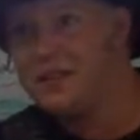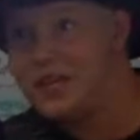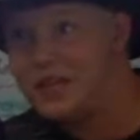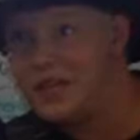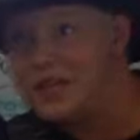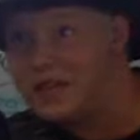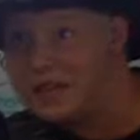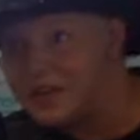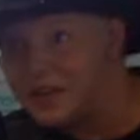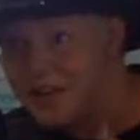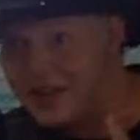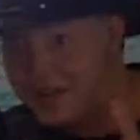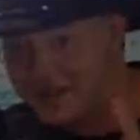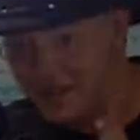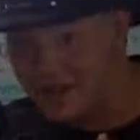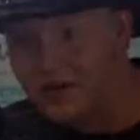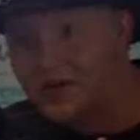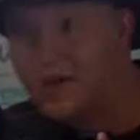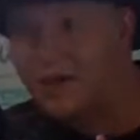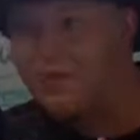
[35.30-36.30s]
given give
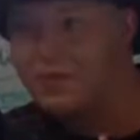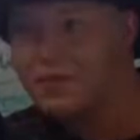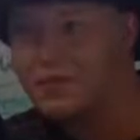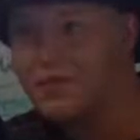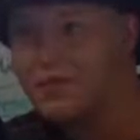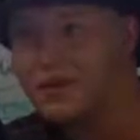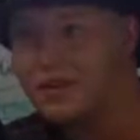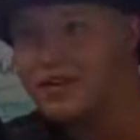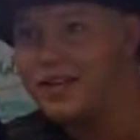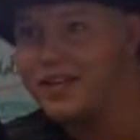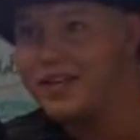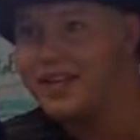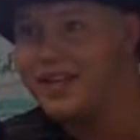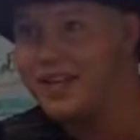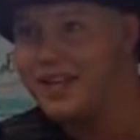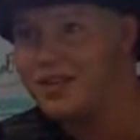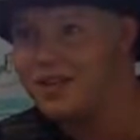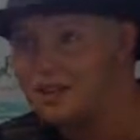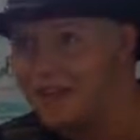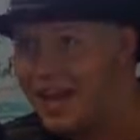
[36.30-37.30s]
her an opportunity to
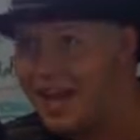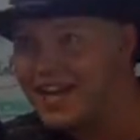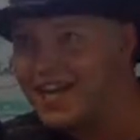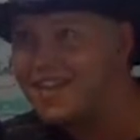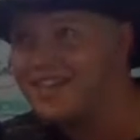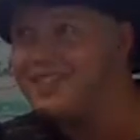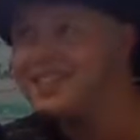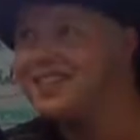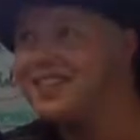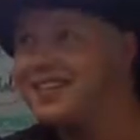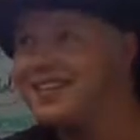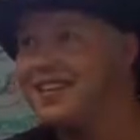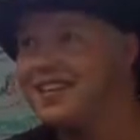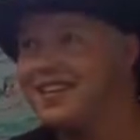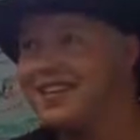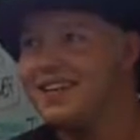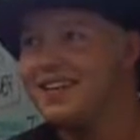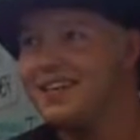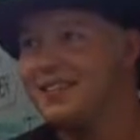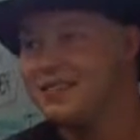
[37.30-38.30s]
like like us, right?
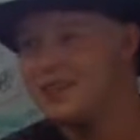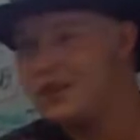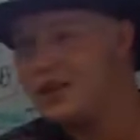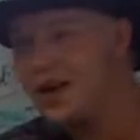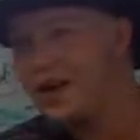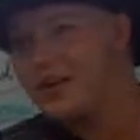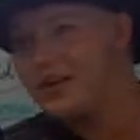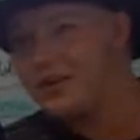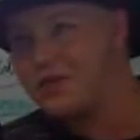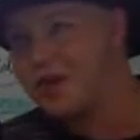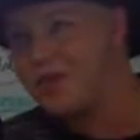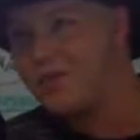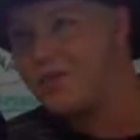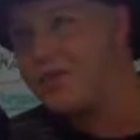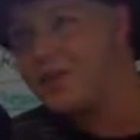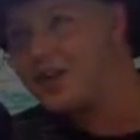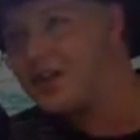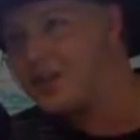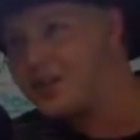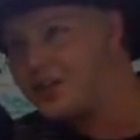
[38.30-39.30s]
Because you know I grew up
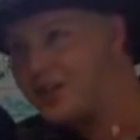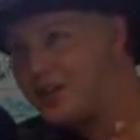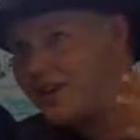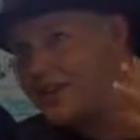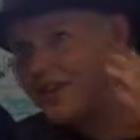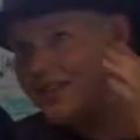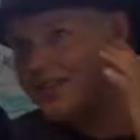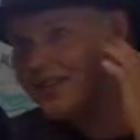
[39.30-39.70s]
watching her on